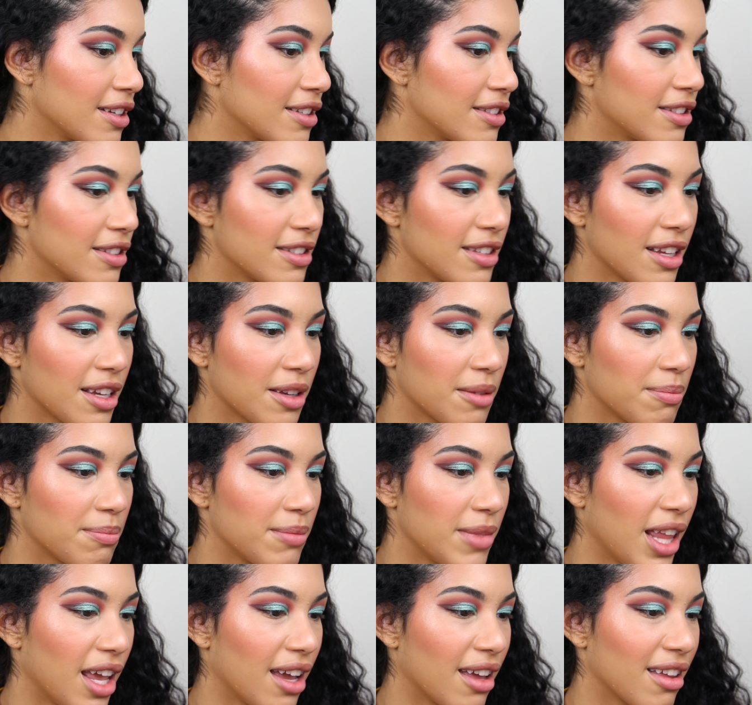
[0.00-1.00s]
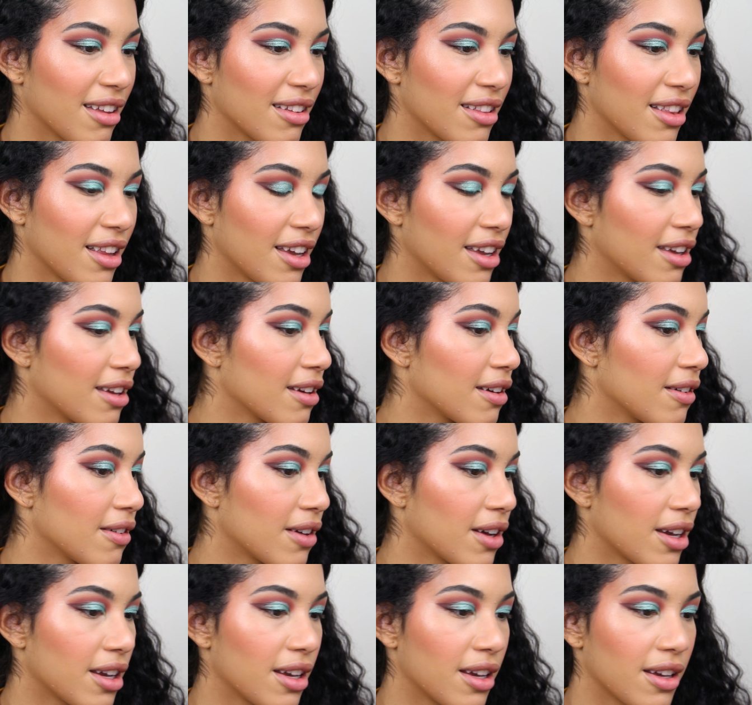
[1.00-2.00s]
It's just like,
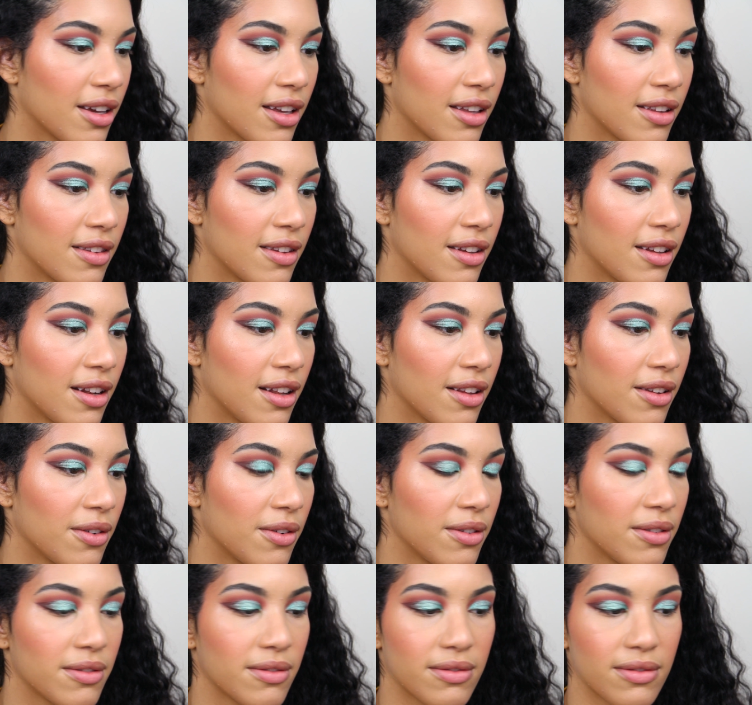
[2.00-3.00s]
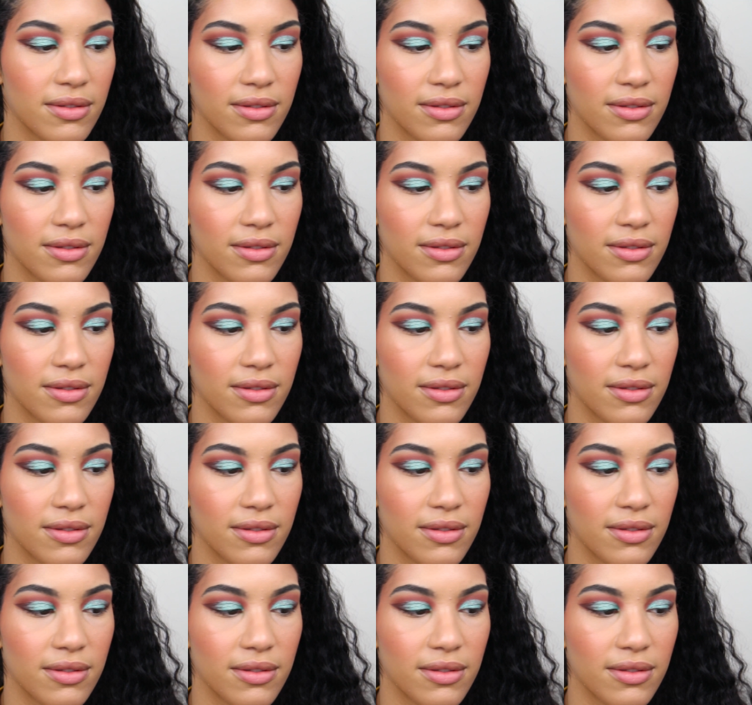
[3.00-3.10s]
okay, I can see it a little.